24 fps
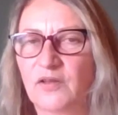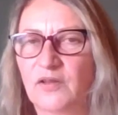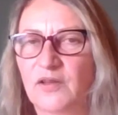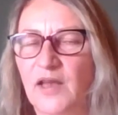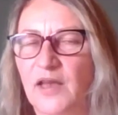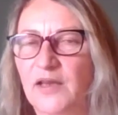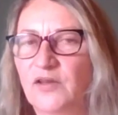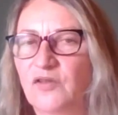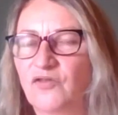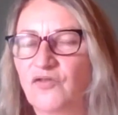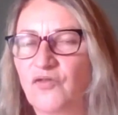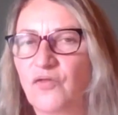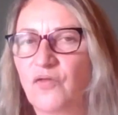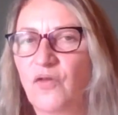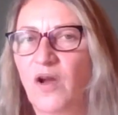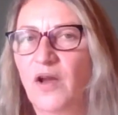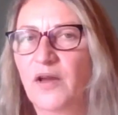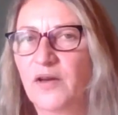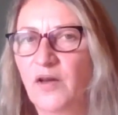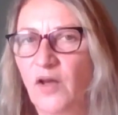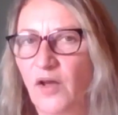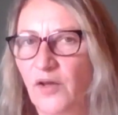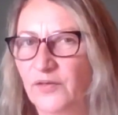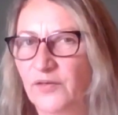they'd
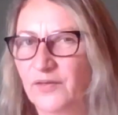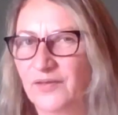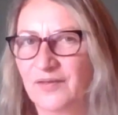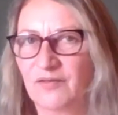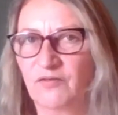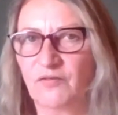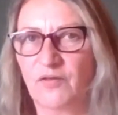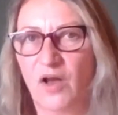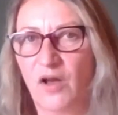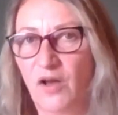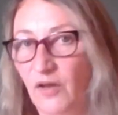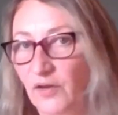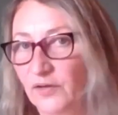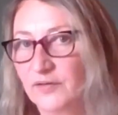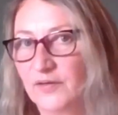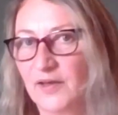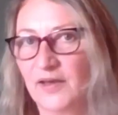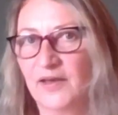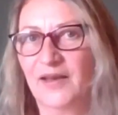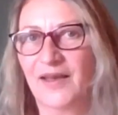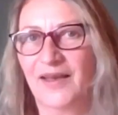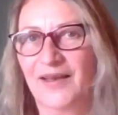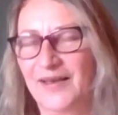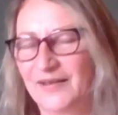tried
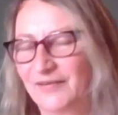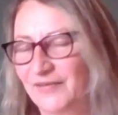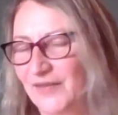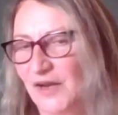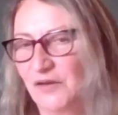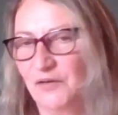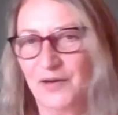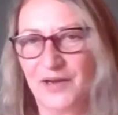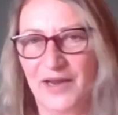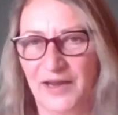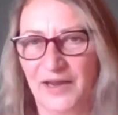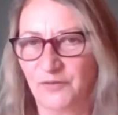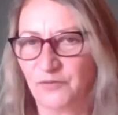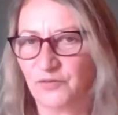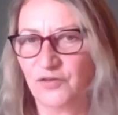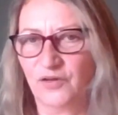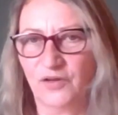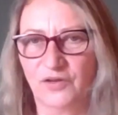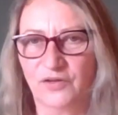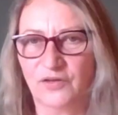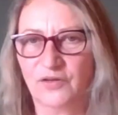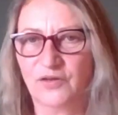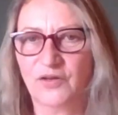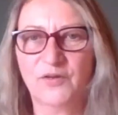asking their
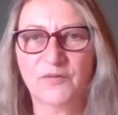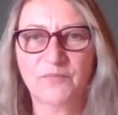accountant